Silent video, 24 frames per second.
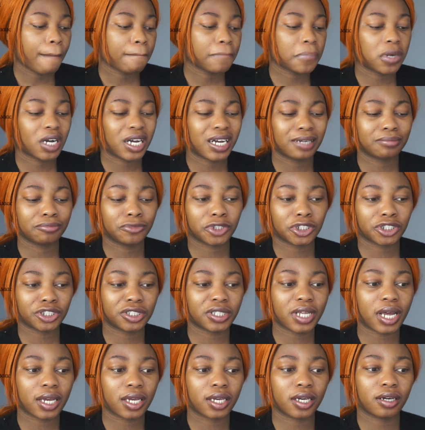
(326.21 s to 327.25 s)
but I'm just
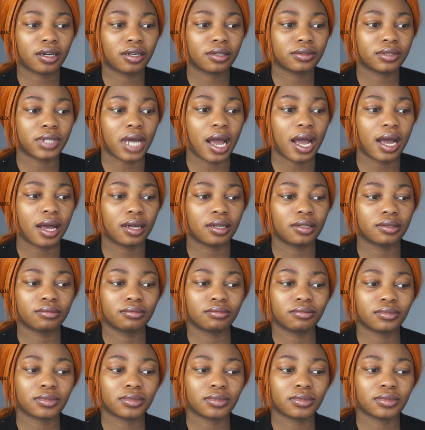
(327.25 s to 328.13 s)
that girl that